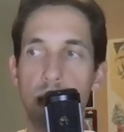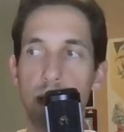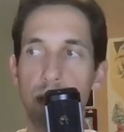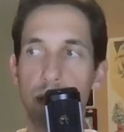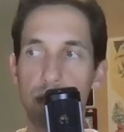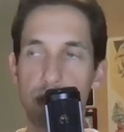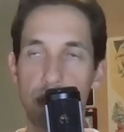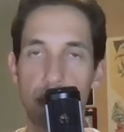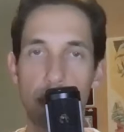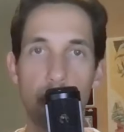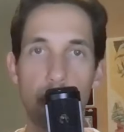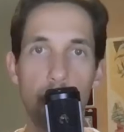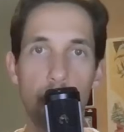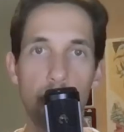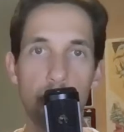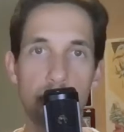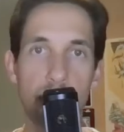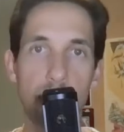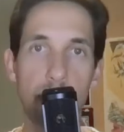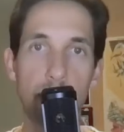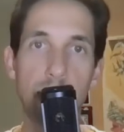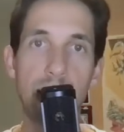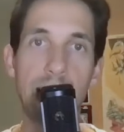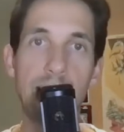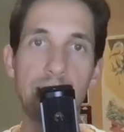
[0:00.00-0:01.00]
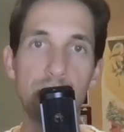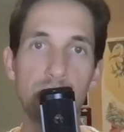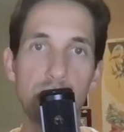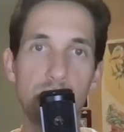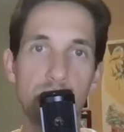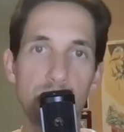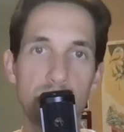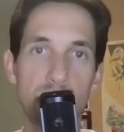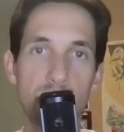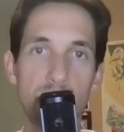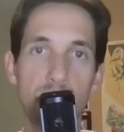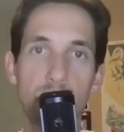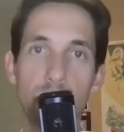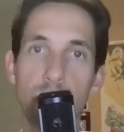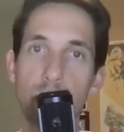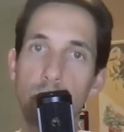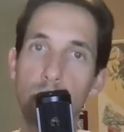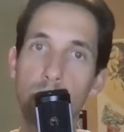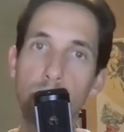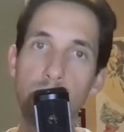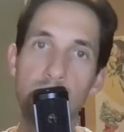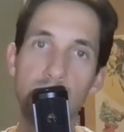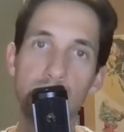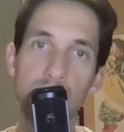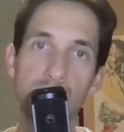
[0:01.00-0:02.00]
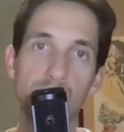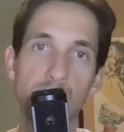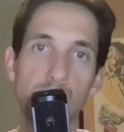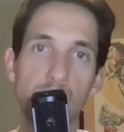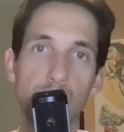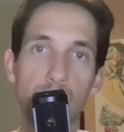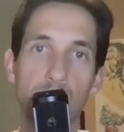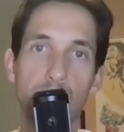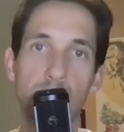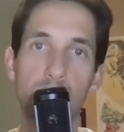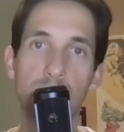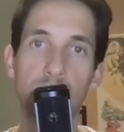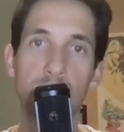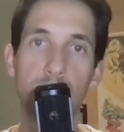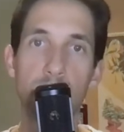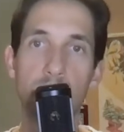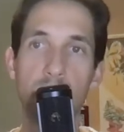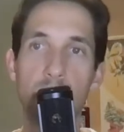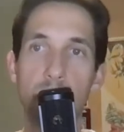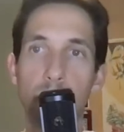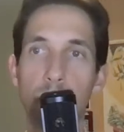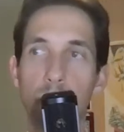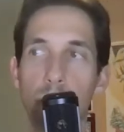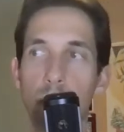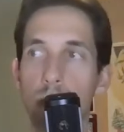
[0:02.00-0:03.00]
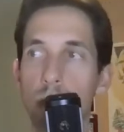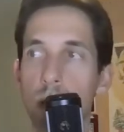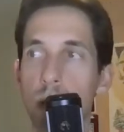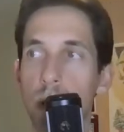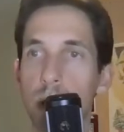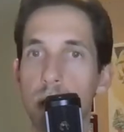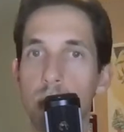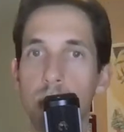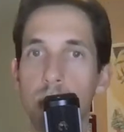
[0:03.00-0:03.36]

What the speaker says: There's an art to managing a studio, managing creative people,